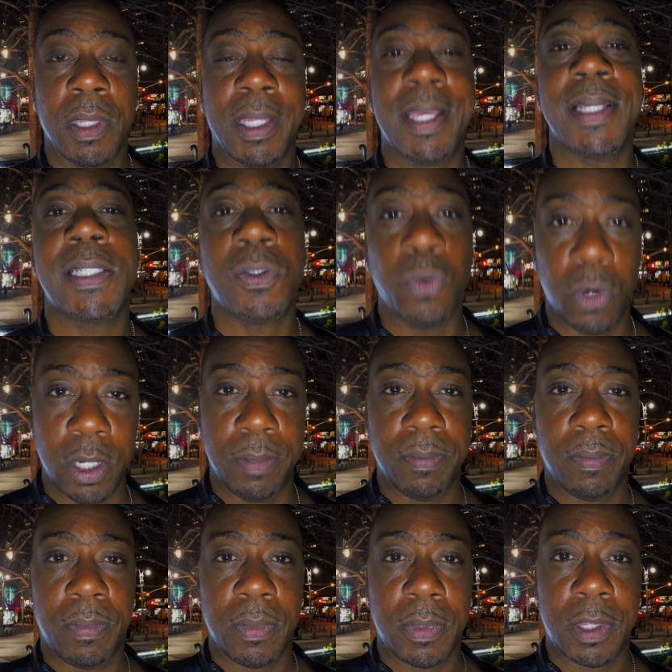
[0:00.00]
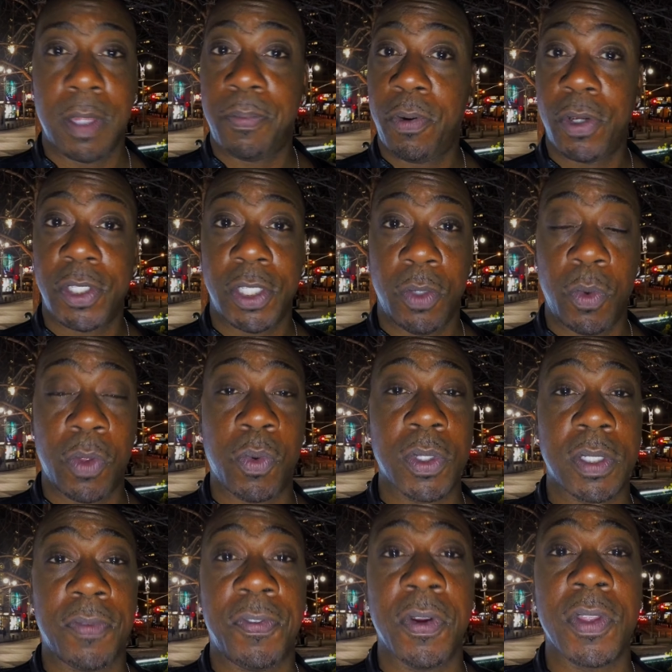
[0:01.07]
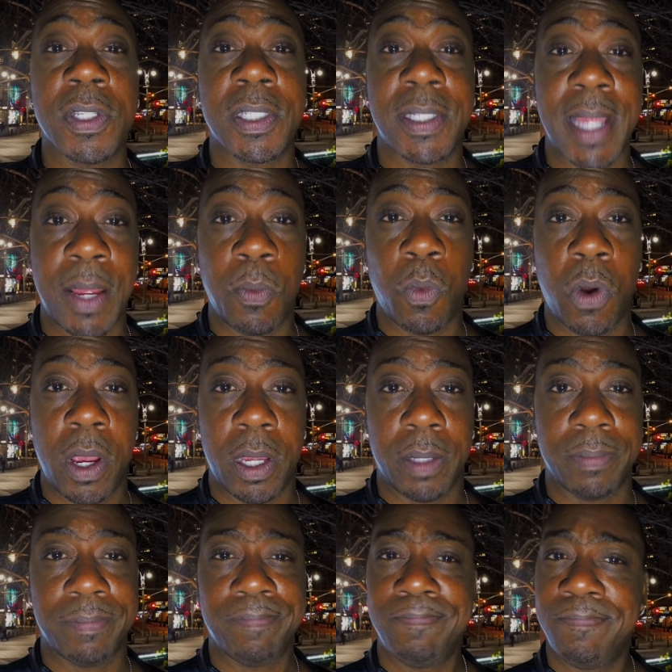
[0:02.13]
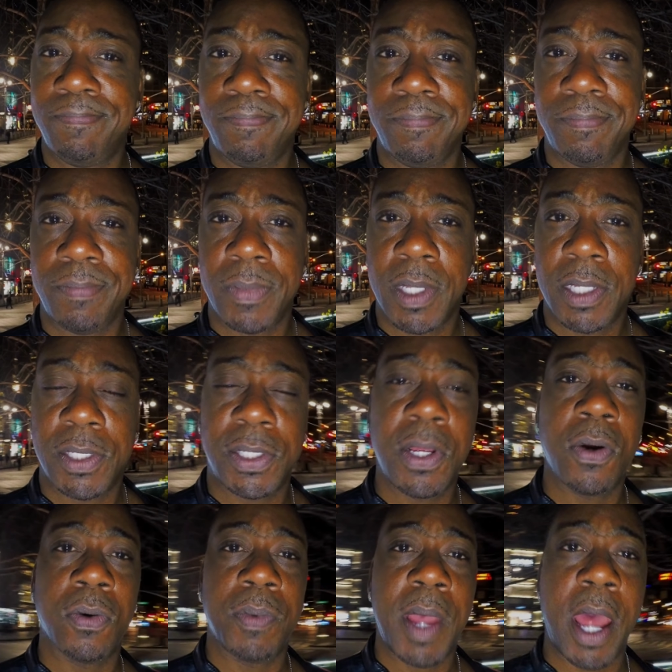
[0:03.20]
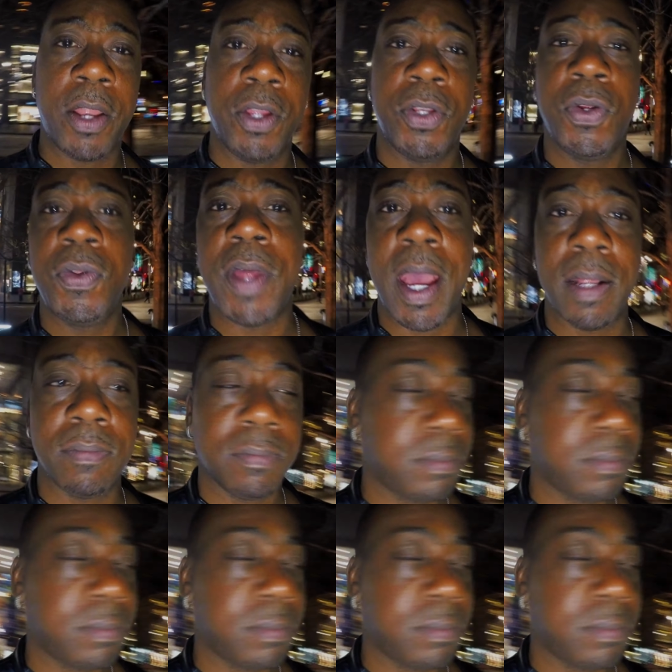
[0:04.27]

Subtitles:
Guess what? The person you're with wants to feel the same way. So, how do you do that?